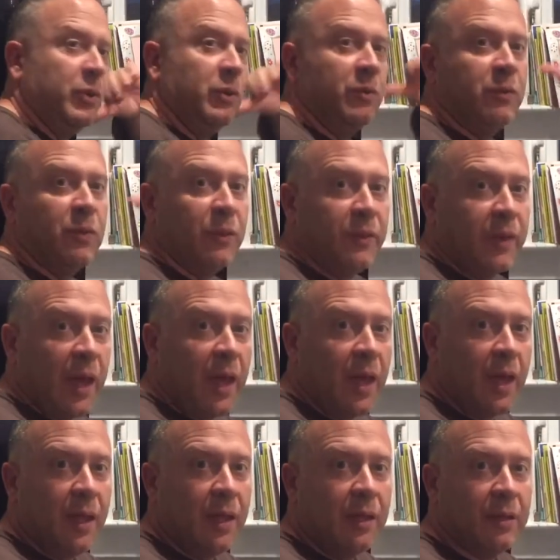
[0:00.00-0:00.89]
beautiful
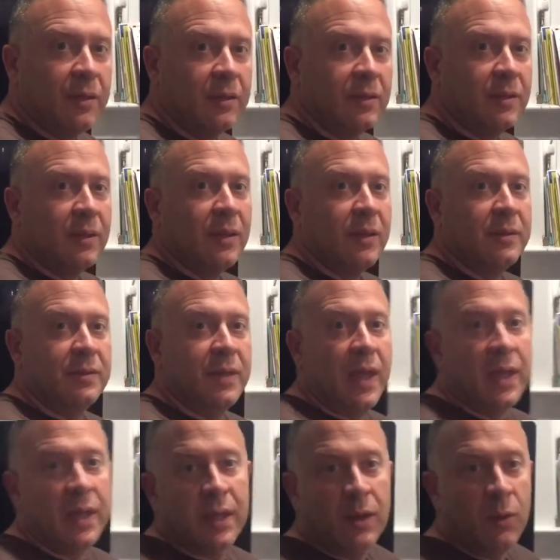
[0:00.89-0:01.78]
day,
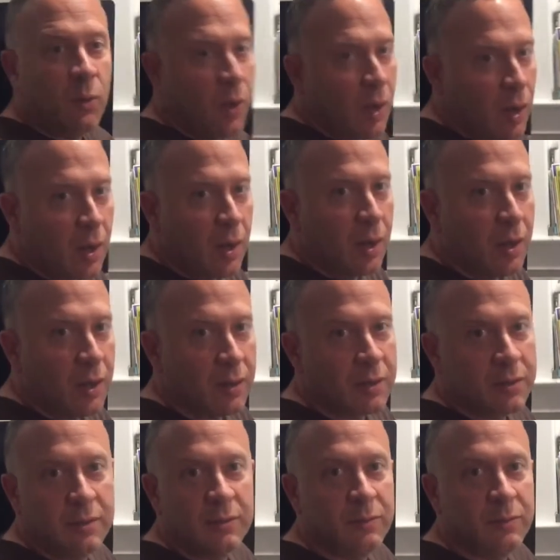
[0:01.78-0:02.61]
taking a walk,